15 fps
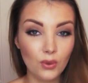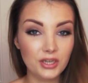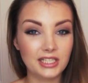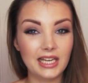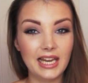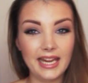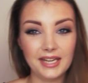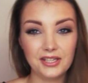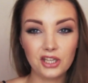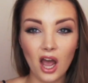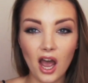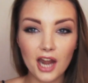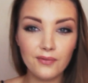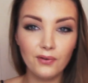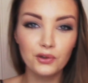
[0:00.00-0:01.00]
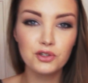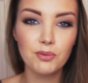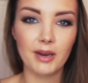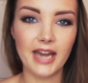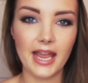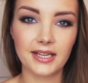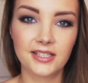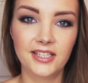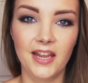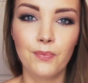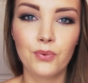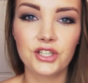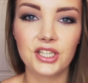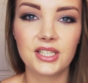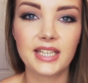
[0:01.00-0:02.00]
Which leads kind of on to my next
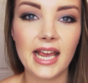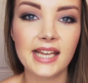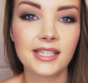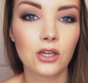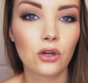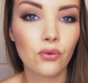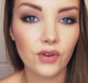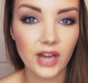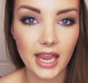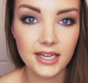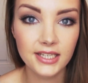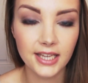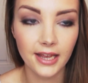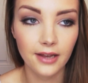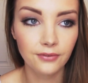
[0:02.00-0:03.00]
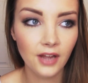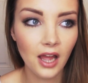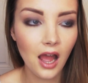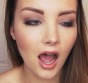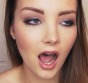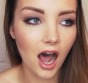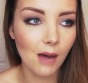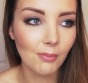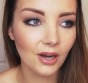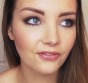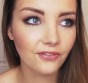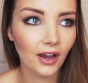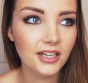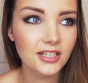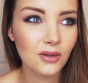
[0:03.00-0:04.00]
tip, which is getting creative. I
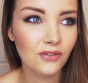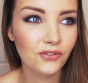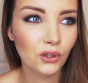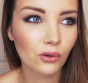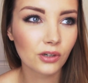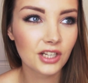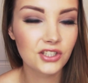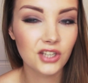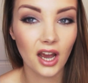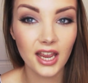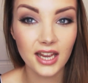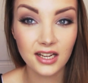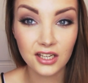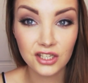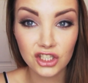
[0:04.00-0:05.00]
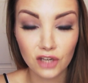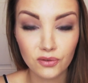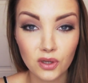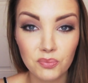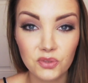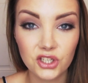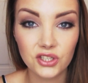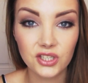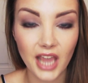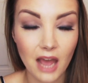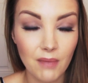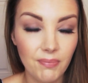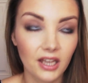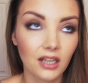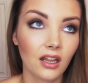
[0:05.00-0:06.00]
find if you're on a diet, it can sometimes just get
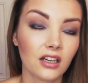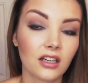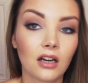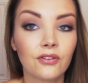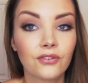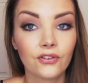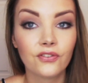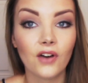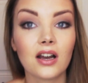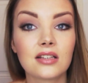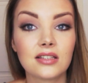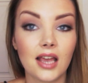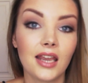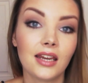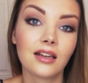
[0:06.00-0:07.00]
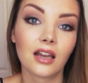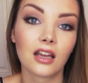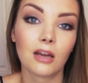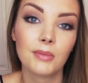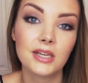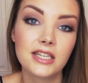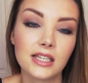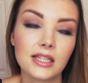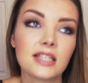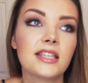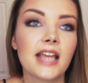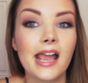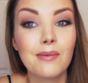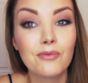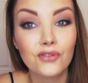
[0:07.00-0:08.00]
a bit like, oh, for fuck's sake, like I'm eating the
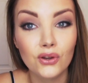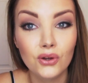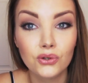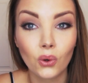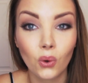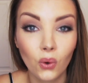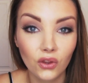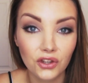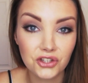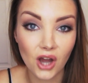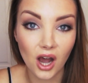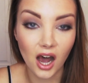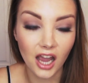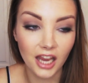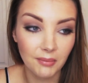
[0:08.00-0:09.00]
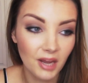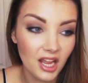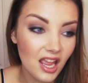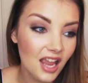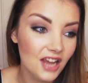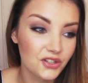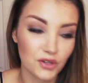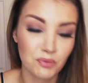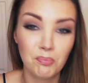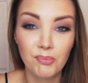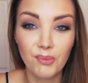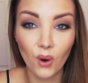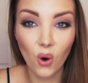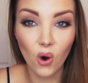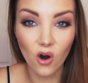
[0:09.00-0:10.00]
same food all the time, it's just
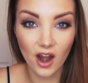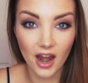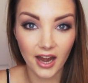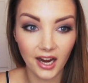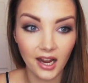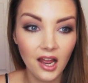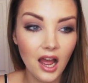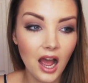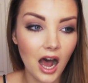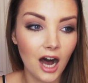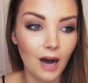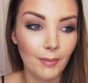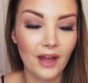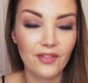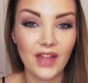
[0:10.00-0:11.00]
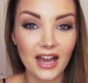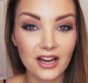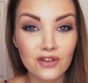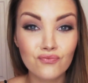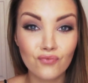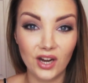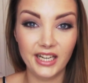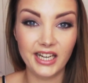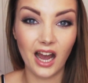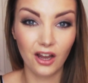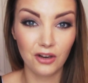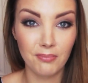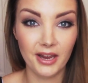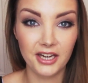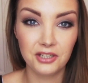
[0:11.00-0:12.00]
boring, and that can really
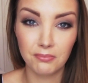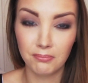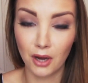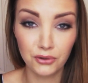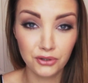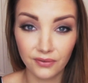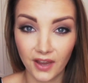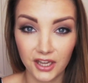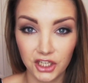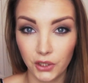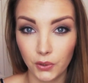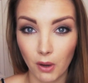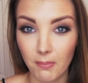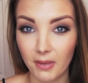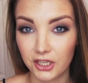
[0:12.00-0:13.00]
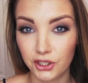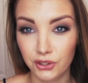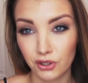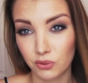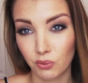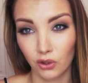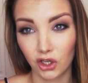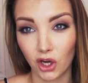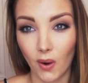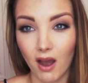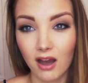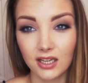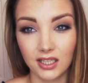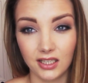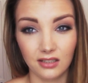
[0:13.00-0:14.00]
unmotivate you and make you just want to go
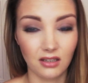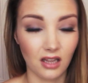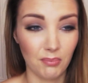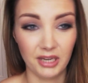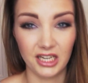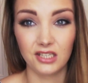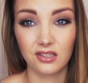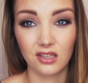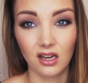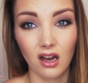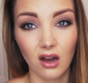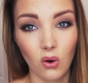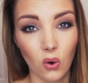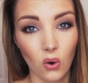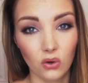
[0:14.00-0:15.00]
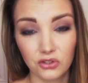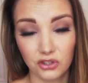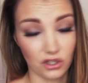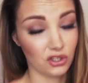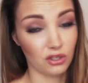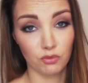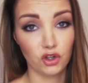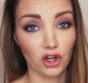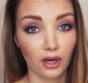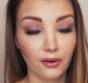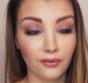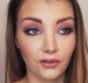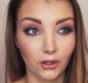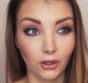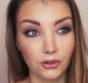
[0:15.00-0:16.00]
out and eat a pizza or just some
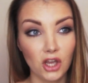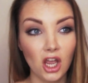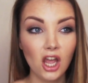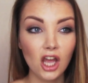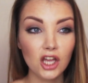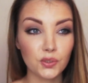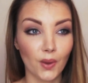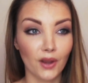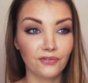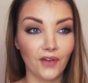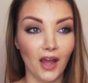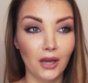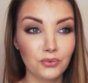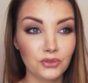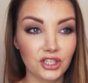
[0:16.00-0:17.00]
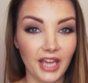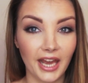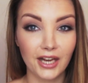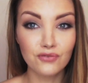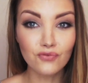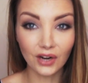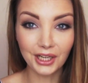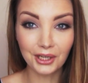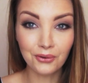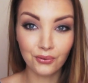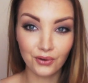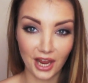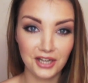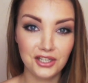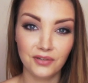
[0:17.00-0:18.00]
junk food. So I found getting really
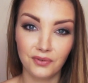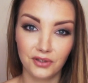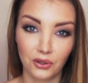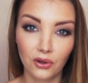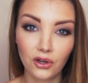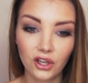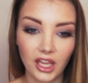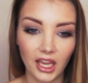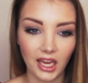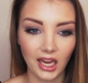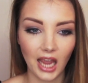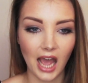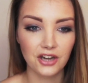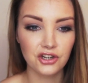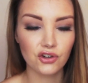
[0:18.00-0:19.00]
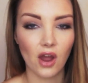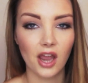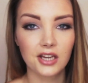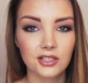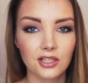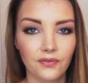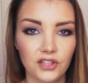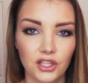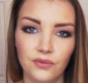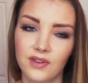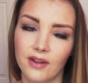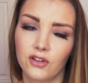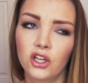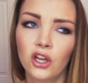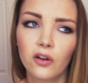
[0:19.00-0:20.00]
creative with your cooking and trying stuff that you've
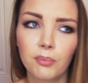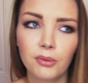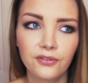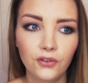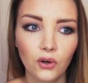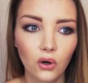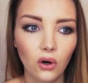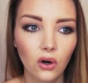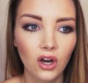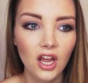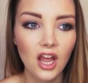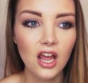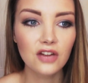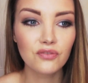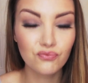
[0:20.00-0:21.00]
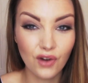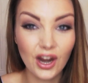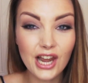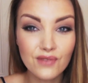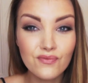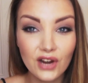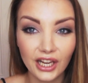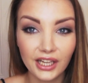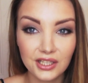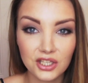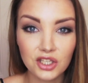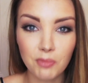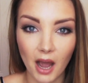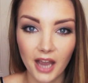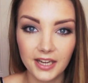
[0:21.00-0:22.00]
never cooked before really
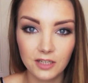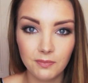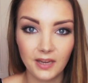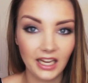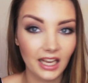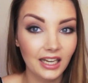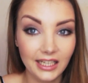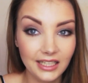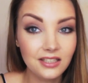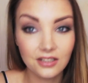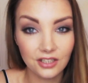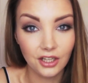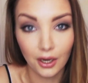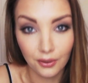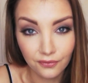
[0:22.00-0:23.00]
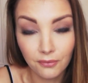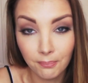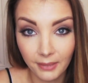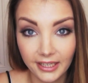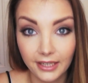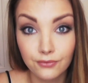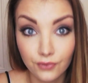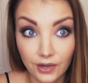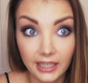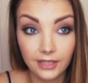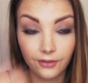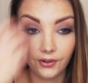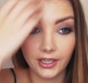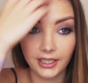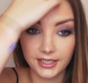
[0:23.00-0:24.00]
inspired me. At least, you know, for me it
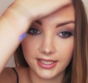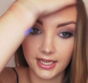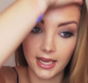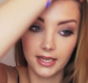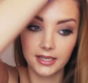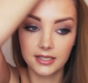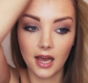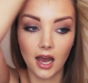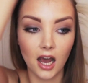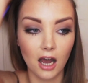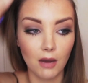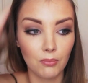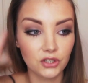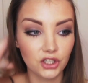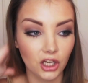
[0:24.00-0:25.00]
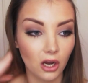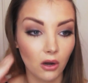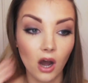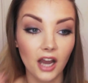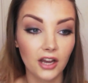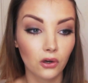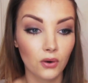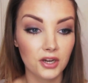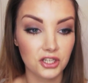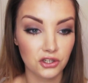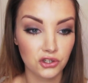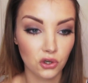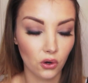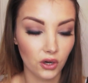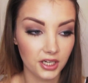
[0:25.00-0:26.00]
really did. You know, I always
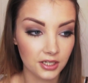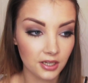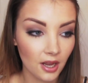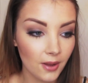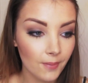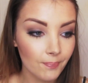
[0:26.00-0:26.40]
enjoyed